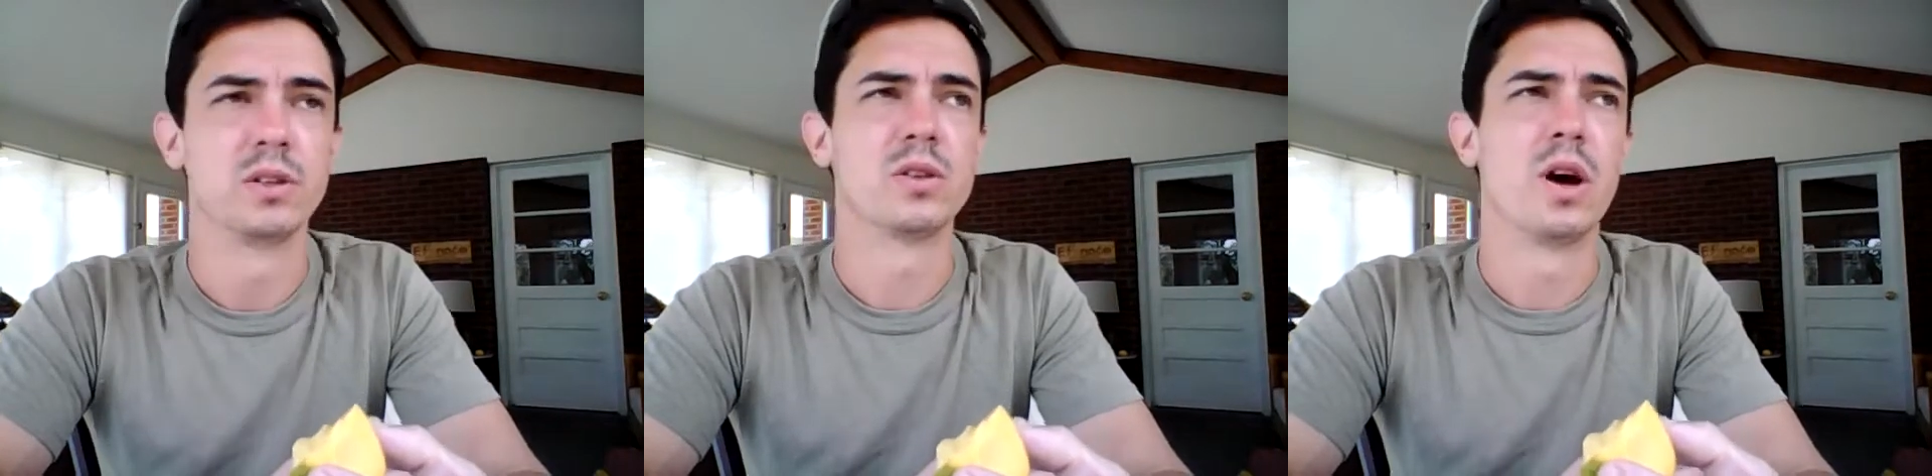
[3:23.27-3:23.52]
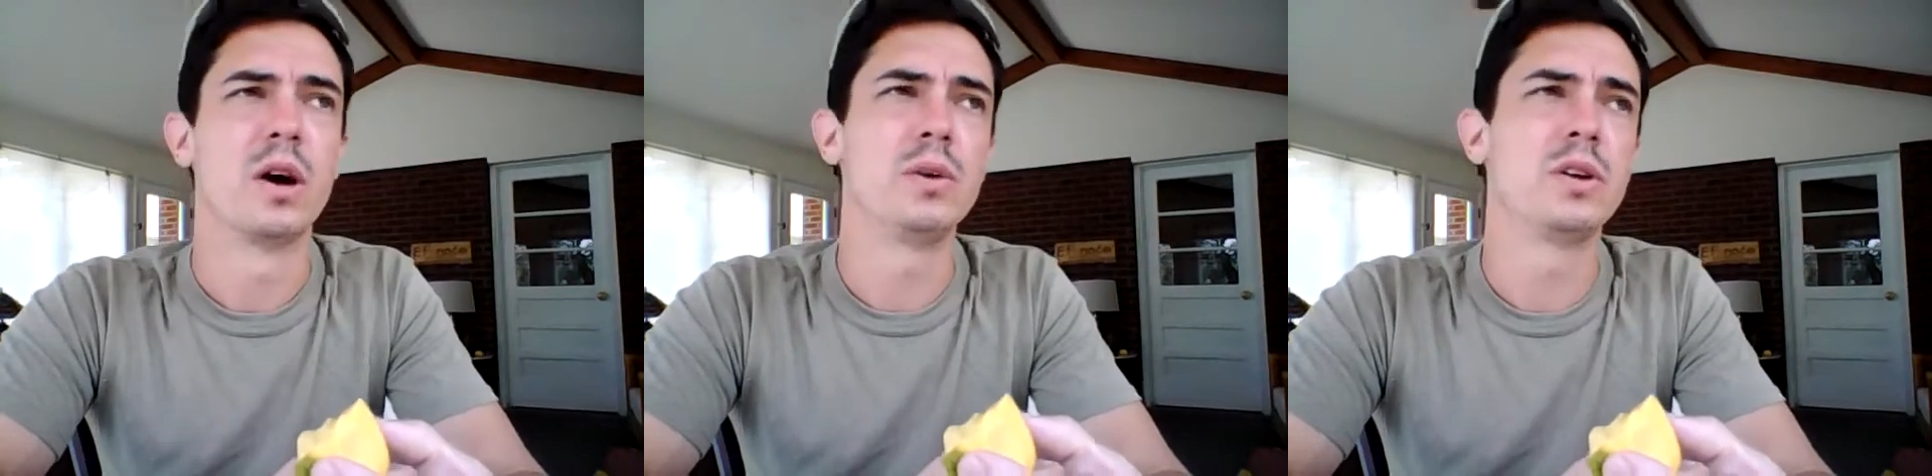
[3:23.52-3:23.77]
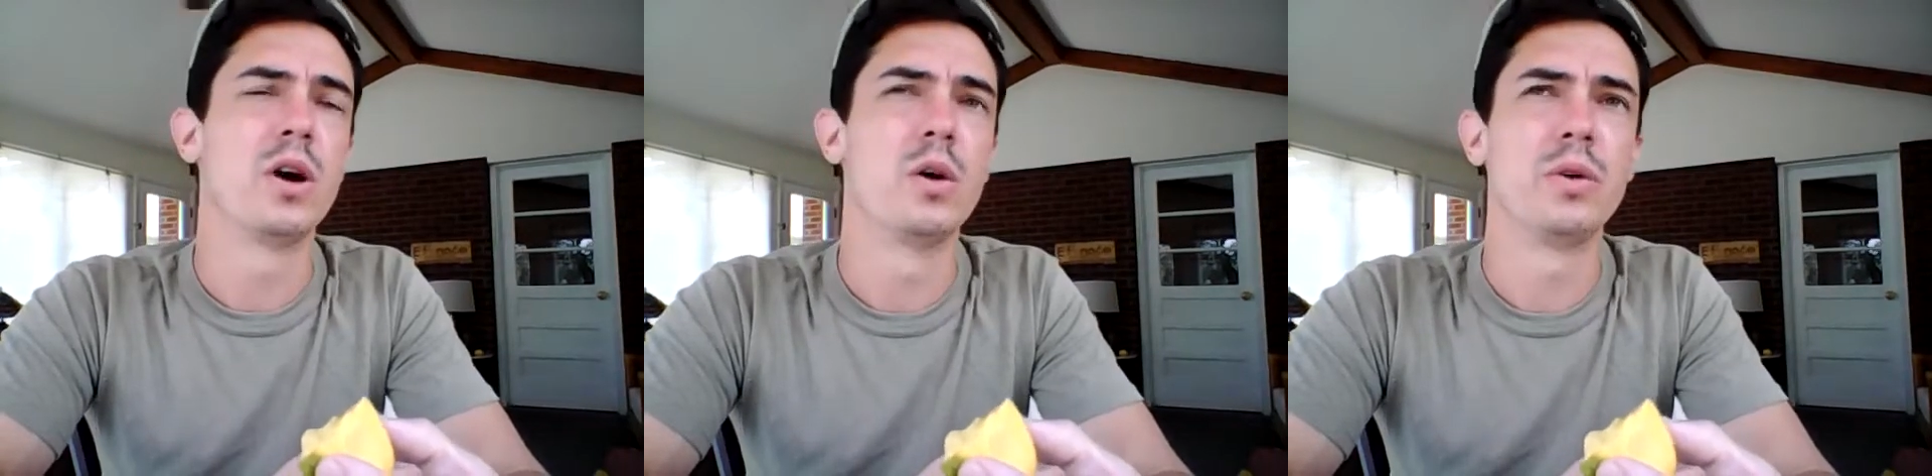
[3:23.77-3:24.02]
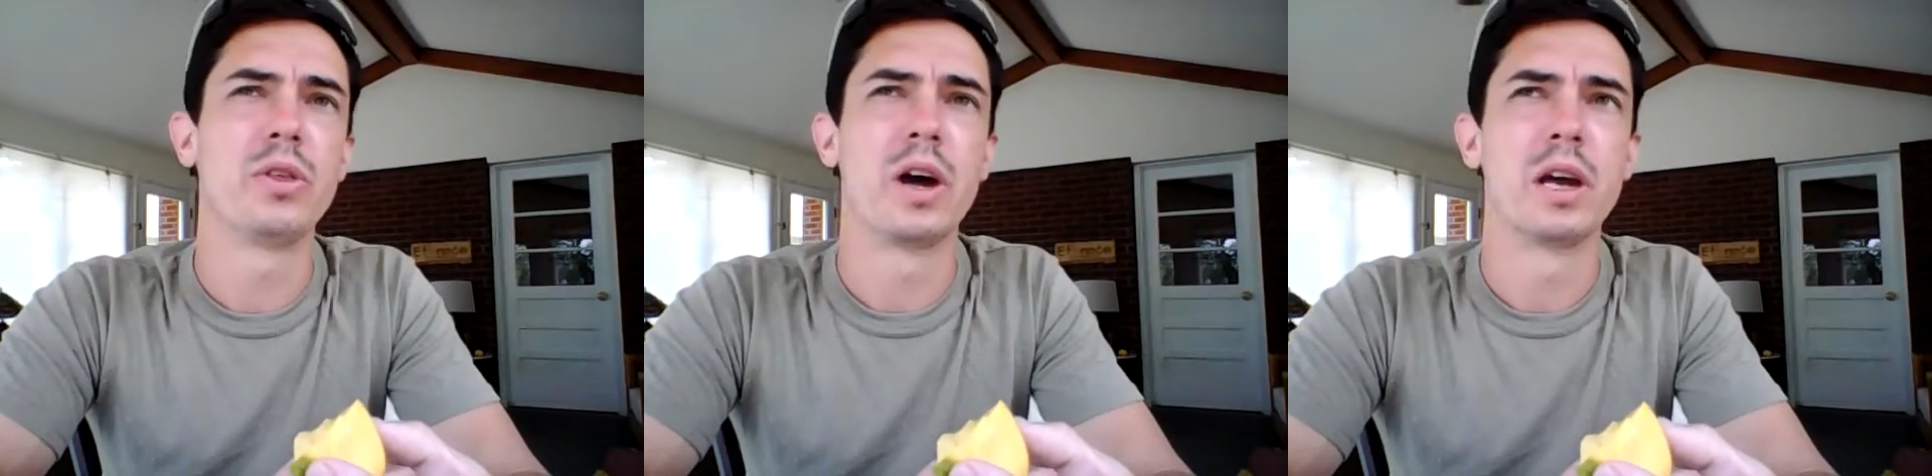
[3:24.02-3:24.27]
So I would go
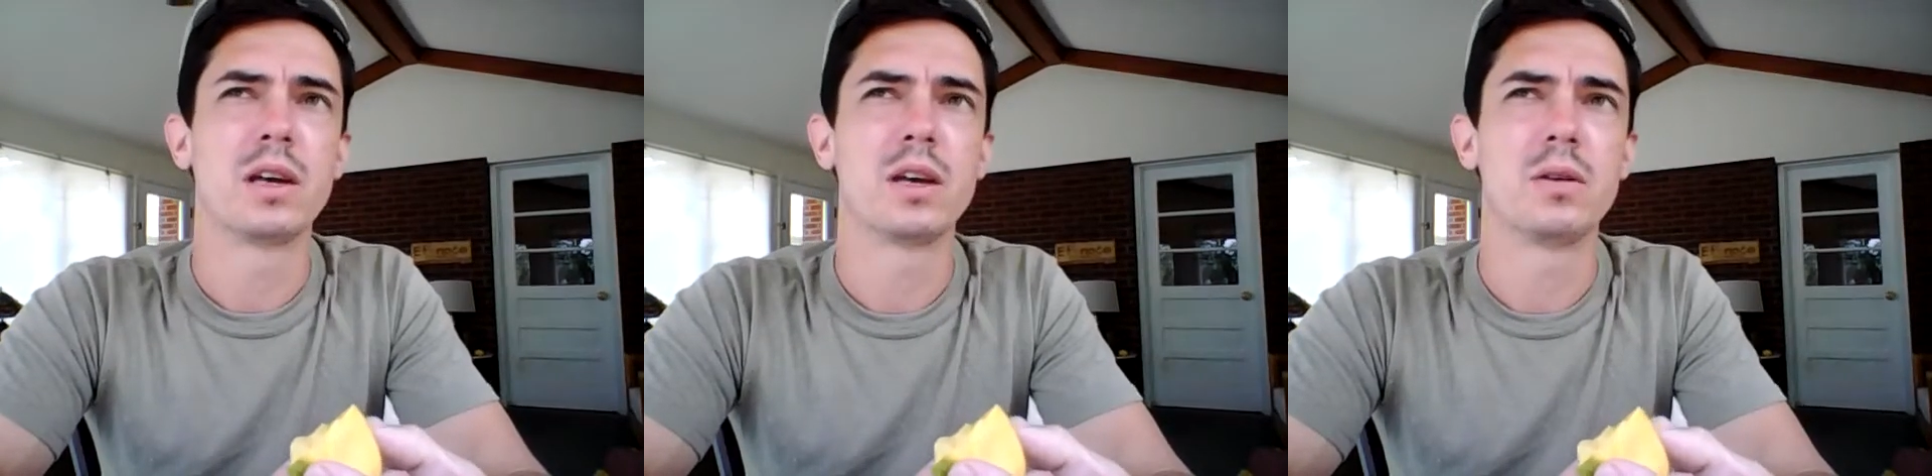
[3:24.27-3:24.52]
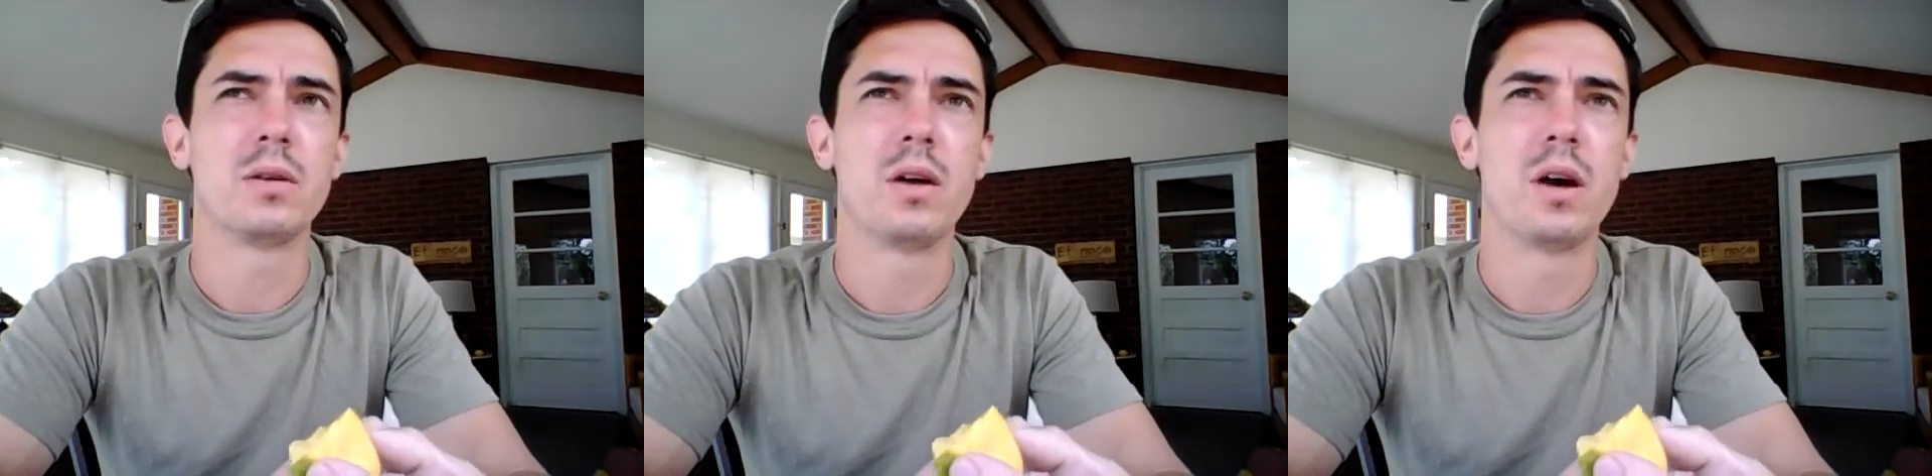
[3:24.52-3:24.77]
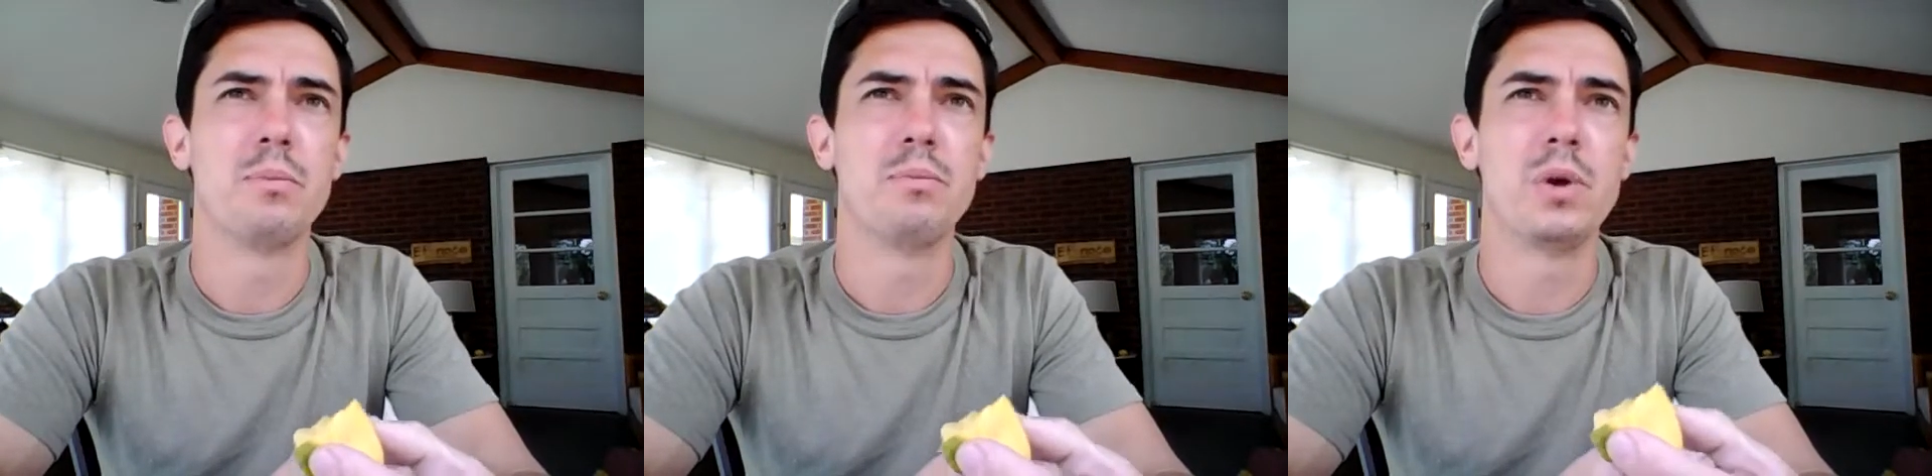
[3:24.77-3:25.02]
with like a